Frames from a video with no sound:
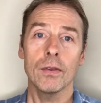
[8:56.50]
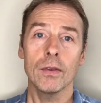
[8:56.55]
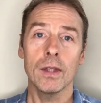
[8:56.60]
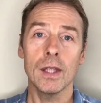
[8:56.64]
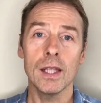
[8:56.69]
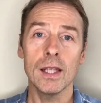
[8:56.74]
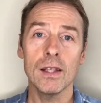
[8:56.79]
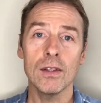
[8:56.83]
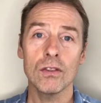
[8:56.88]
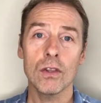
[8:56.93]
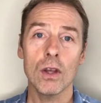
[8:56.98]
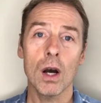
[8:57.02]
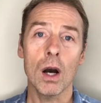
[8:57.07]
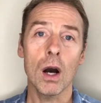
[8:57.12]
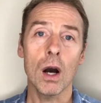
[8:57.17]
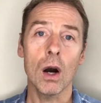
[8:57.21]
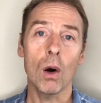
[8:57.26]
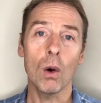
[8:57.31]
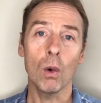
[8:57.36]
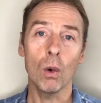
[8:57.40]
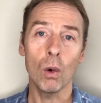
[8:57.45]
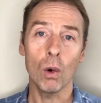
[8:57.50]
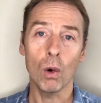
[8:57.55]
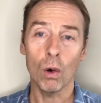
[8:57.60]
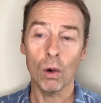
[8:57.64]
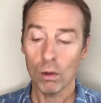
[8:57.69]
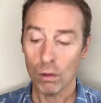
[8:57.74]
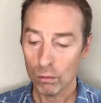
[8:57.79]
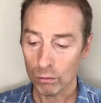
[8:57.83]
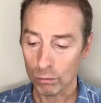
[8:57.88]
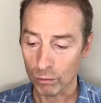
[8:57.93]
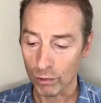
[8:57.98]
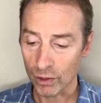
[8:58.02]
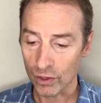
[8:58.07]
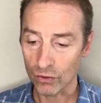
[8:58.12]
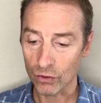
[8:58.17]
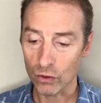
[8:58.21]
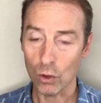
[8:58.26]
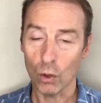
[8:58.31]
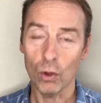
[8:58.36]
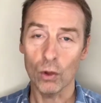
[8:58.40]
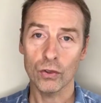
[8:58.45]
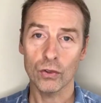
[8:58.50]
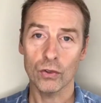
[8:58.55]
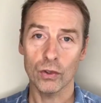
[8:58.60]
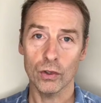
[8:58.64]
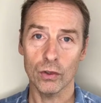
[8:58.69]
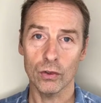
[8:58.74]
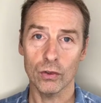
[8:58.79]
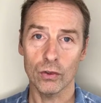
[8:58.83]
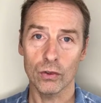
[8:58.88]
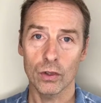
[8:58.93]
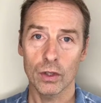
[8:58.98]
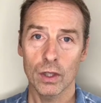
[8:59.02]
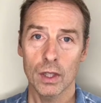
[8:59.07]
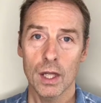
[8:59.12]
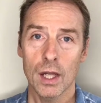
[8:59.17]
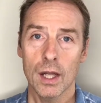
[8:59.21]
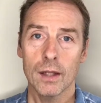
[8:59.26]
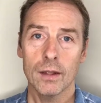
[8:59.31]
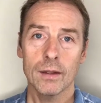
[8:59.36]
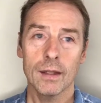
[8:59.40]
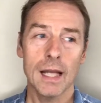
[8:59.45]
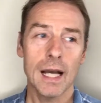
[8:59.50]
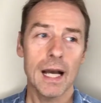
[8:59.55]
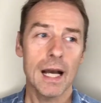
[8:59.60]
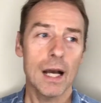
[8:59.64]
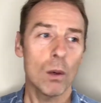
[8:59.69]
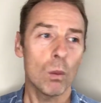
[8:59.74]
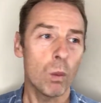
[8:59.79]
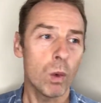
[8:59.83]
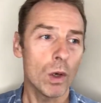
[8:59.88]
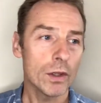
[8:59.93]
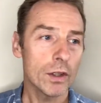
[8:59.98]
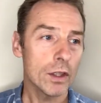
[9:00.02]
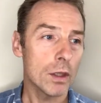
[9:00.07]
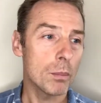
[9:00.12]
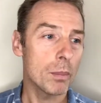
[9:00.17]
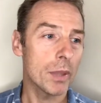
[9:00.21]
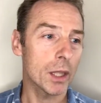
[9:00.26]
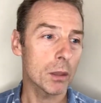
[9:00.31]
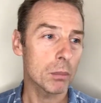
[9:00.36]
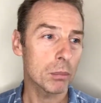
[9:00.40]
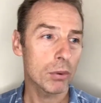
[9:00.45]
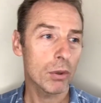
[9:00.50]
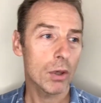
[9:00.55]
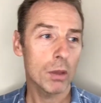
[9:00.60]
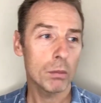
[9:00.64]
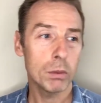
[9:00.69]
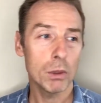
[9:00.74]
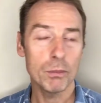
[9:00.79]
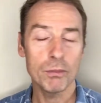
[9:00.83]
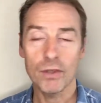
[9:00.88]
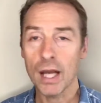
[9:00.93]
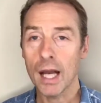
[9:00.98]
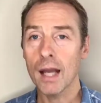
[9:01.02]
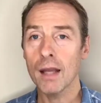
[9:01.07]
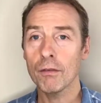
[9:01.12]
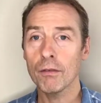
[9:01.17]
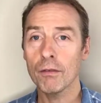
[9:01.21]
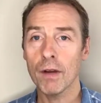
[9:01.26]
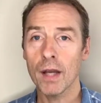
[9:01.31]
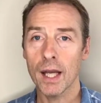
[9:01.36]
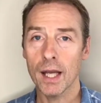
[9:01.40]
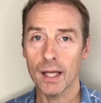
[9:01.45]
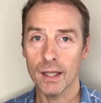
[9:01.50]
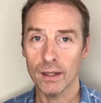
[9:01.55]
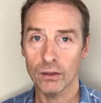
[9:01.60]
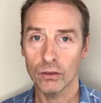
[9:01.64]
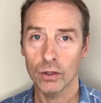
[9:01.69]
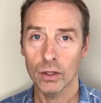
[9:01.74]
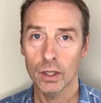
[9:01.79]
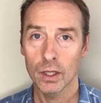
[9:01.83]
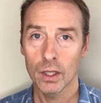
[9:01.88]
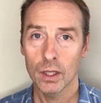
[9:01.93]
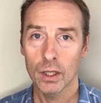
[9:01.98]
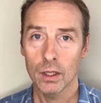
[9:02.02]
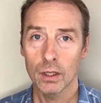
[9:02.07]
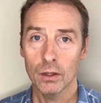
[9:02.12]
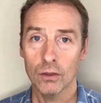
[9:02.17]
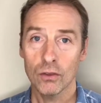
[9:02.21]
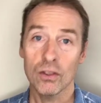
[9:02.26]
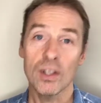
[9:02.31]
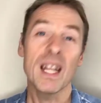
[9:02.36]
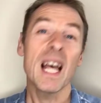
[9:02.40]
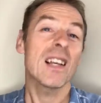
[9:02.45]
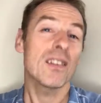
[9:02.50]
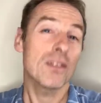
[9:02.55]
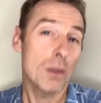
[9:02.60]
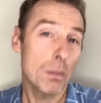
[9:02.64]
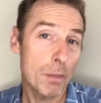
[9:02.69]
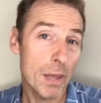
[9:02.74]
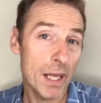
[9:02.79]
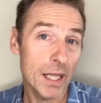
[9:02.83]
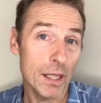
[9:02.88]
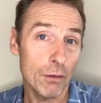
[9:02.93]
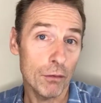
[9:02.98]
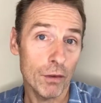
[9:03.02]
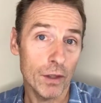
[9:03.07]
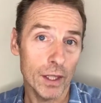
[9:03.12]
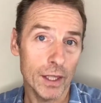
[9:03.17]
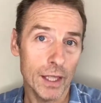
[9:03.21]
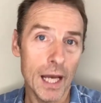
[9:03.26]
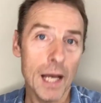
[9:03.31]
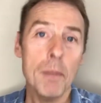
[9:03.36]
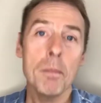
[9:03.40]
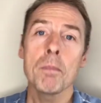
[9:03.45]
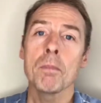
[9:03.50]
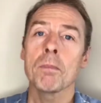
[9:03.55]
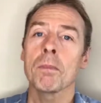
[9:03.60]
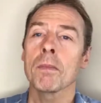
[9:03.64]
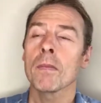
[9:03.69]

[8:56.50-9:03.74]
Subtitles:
These are all resources. Now, one of the big problems I've had, so that's a benefit, yeah?